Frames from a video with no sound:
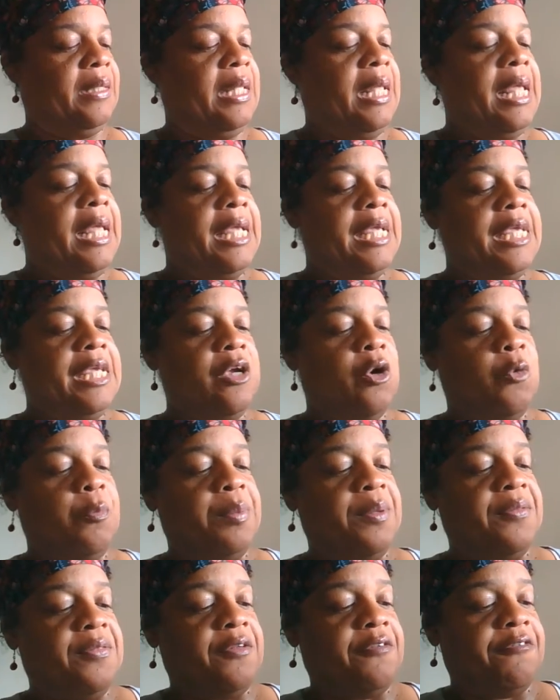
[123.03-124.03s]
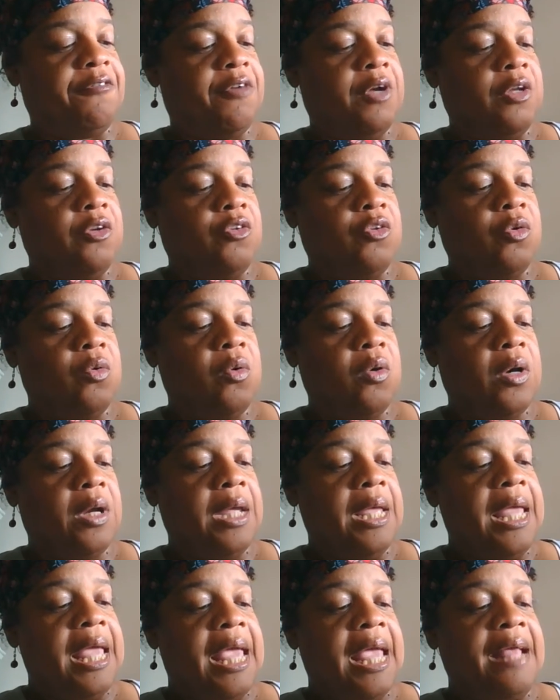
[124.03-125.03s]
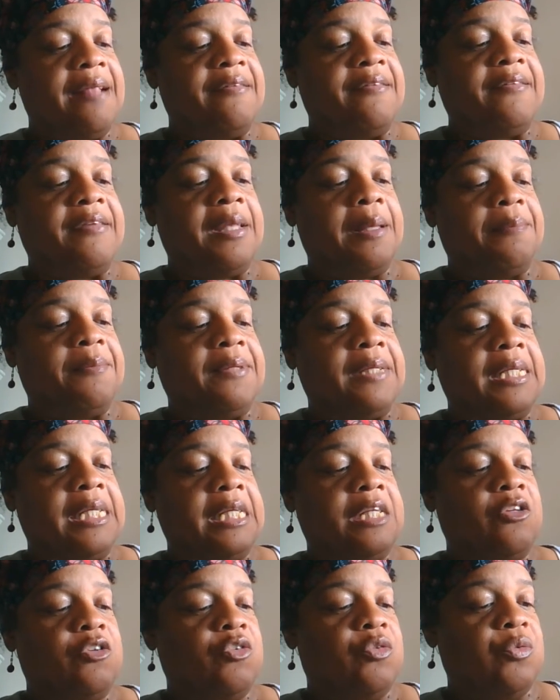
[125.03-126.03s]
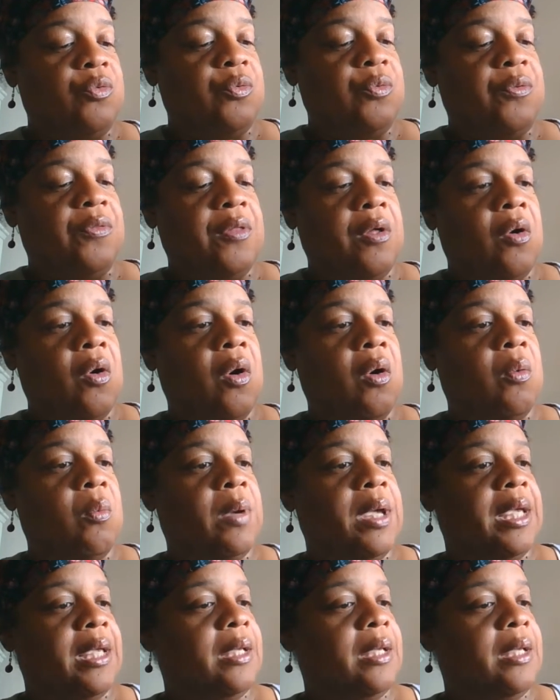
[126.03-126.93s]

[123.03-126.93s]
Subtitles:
He opened the front door and stepped into the hallway.